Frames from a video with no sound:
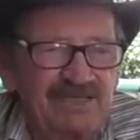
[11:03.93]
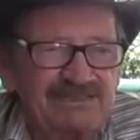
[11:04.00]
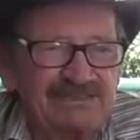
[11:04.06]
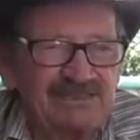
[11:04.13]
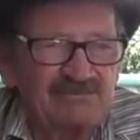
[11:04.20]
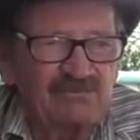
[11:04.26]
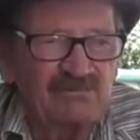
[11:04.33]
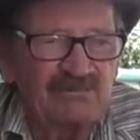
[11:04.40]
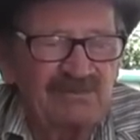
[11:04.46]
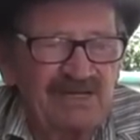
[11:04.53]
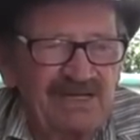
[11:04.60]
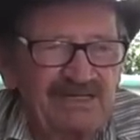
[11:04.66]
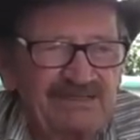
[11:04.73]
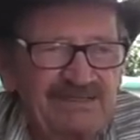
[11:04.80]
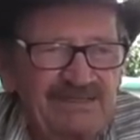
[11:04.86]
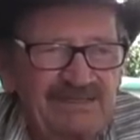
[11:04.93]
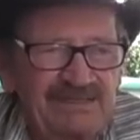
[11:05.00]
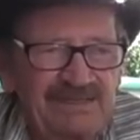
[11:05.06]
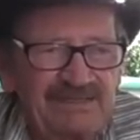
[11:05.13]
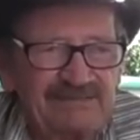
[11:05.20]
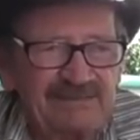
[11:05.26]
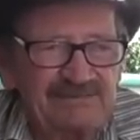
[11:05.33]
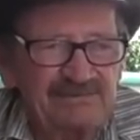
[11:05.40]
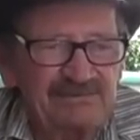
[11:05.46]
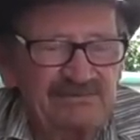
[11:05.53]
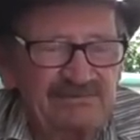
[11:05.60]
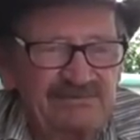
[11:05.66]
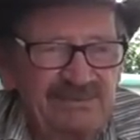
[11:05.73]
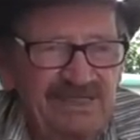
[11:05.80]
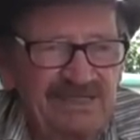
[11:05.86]
I said, well, how the heck did you
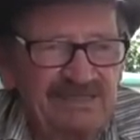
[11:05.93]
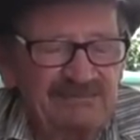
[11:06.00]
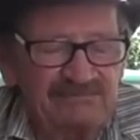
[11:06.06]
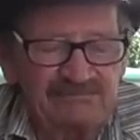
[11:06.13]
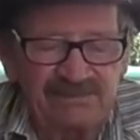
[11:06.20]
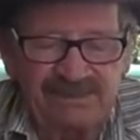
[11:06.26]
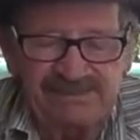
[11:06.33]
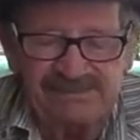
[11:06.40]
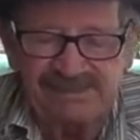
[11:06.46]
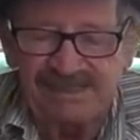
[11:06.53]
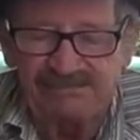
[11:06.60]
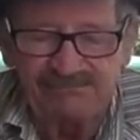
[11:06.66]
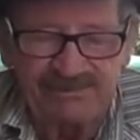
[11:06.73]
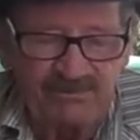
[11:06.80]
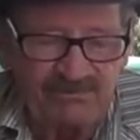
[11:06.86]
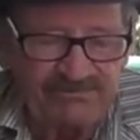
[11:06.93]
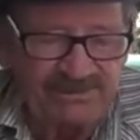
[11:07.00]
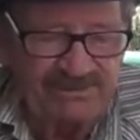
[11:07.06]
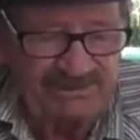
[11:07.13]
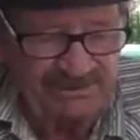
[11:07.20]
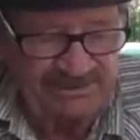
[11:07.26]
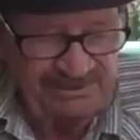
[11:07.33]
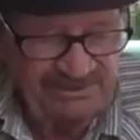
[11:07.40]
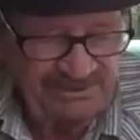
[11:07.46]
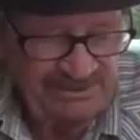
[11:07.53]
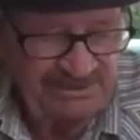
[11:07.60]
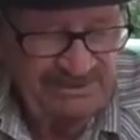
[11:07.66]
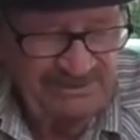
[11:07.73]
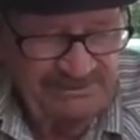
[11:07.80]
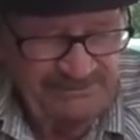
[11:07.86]
do that? Well, he said, I went over to
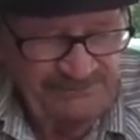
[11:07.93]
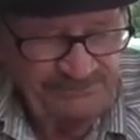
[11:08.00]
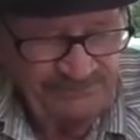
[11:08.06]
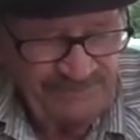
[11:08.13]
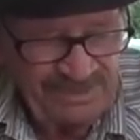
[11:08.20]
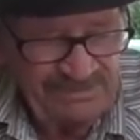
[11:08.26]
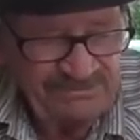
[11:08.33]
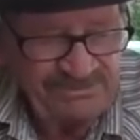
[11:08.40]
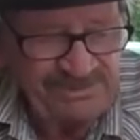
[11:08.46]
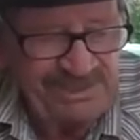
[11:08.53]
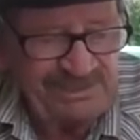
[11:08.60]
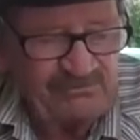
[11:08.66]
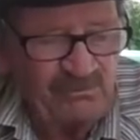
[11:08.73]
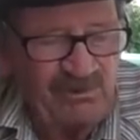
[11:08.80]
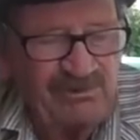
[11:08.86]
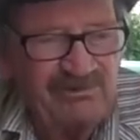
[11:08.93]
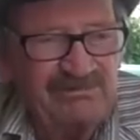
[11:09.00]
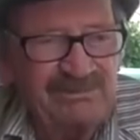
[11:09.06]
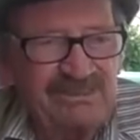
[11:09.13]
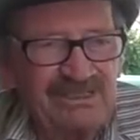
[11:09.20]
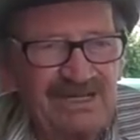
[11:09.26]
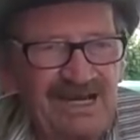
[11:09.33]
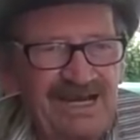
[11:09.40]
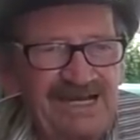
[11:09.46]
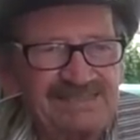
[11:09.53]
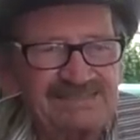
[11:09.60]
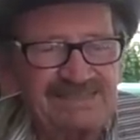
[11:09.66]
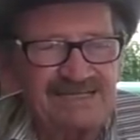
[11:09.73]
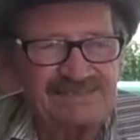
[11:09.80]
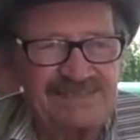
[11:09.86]
check water and cut
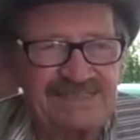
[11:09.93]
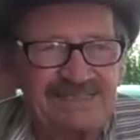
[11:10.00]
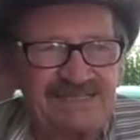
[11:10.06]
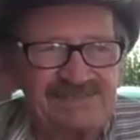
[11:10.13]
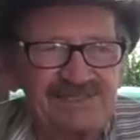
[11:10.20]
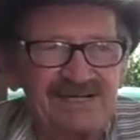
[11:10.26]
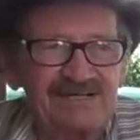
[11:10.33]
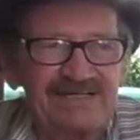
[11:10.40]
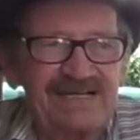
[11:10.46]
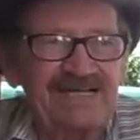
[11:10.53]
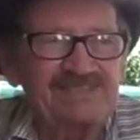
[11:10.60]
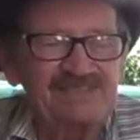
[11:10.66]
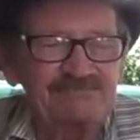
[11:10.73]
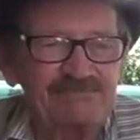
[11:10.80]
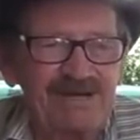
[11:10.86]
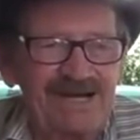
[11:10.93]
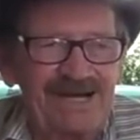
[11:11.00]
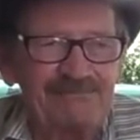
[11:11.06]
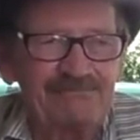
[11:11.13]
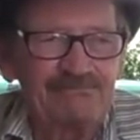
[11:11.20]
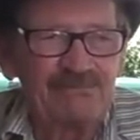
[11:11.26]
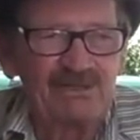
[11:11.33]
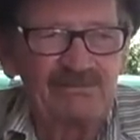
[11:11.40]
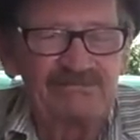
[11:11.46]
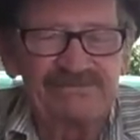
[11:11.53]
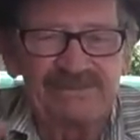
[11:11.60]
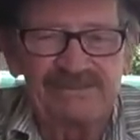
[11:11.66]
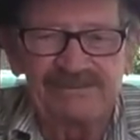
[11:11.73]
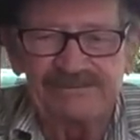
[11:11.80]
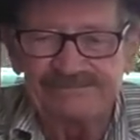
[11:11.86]
ice, and I seen this irrigation pipe
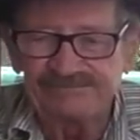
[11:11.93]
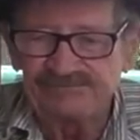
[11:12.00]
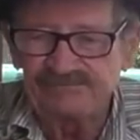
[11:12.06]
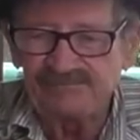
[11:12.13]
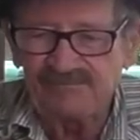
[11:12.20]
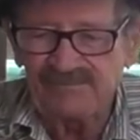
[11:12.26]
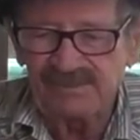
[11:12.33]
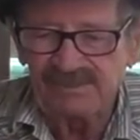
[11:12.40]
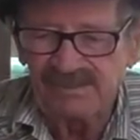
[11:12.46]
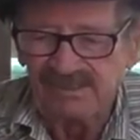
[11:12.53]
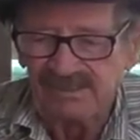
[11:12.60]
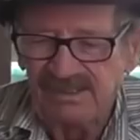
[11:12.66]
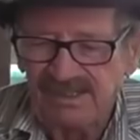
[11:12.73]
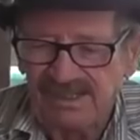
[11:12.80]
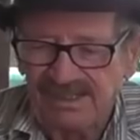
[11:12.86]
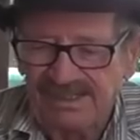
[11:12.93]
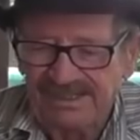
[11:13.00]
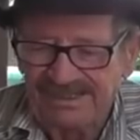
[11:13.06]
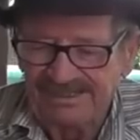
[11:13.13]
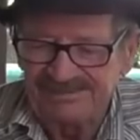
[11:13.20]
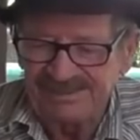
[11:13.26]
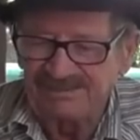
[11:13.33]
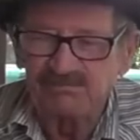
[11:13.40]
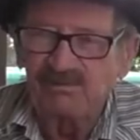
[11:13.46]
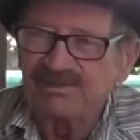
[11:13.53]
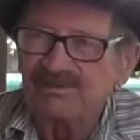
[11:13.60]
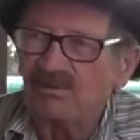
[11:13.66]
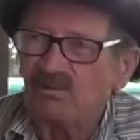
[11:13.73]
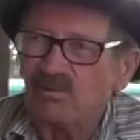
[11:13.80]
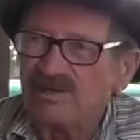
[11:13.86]
moving. And he said there
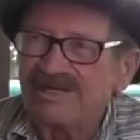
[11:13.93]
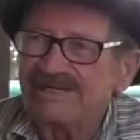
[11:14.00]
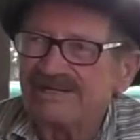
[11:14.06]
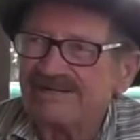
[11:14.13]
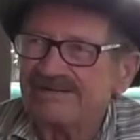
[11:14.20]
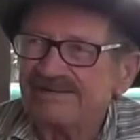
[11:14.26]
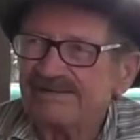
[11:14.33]
wasn't no wind.